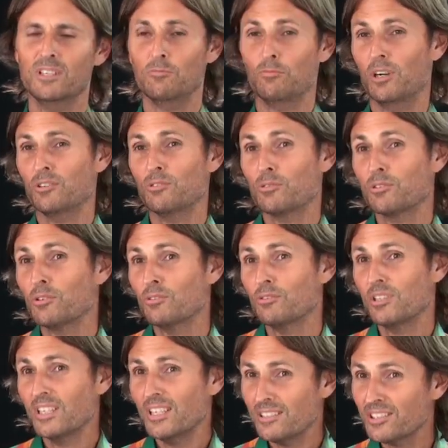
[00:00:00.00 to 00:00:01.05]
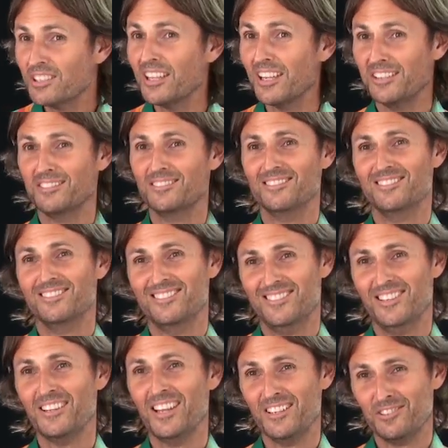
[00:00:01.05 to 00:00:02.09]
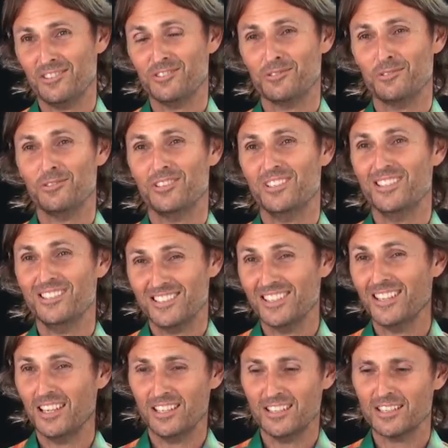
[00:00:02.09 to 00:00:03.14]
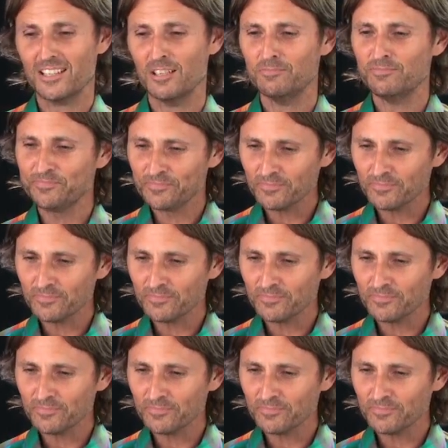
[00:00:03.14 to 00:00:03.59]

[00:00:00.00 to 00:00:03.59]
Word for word: what you would call internet donations or internet income.